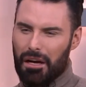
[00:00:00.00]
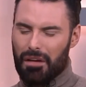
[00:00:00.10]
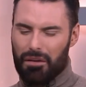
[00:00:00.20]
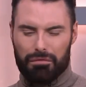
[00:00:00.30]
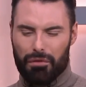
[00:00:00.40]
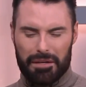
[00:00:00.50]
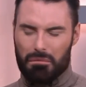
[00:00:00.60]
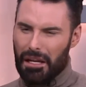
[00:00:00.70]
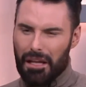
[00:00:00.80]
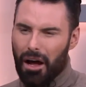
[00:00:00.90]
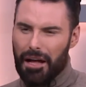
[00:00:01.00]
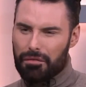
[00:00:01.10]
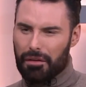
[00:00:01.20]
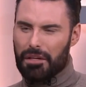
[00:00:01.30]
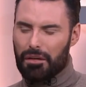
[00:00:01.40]
I've ruined my
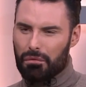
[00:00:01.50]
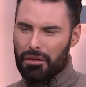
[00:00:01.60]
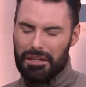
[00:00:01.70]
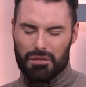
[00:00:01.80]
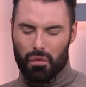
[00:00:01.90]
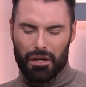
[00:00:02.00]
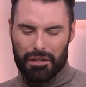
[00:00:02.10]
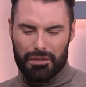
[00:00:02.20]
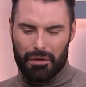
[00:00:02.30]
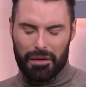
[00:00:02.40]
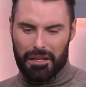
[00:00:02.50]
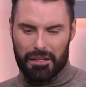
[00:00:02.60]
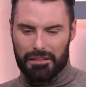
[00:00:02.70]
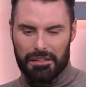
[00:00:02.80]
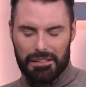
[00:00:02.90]
life. I've done all of this. What are you
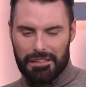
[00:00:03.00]
doing? And